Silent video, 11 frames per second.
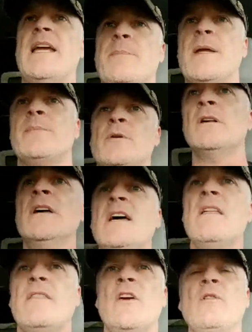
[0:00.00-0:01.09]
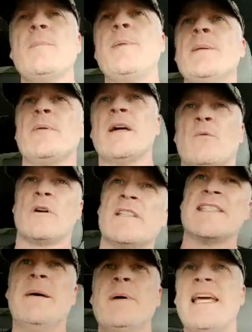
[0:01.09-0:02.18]
people. The only people that were
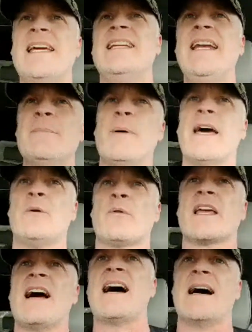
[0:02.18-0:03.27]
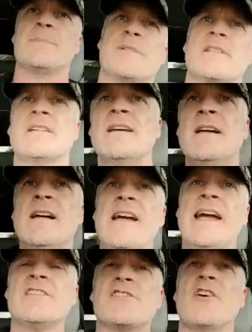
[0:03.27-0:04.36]
intimidating anybody were the cops.
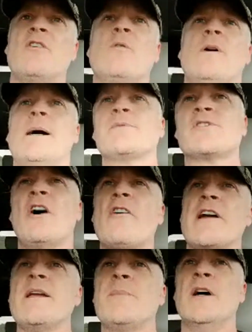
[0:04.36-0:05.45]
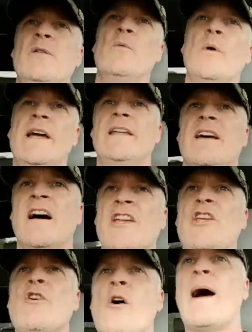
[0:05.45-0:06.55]
And so, I'm sorry, but when you
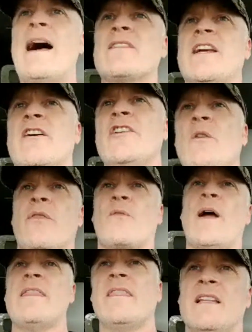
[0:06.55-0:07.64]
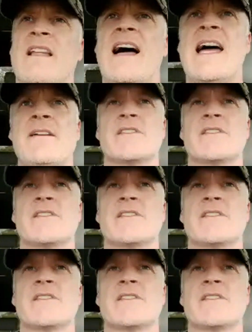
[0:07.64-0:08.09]
go out there and you threaten the lives of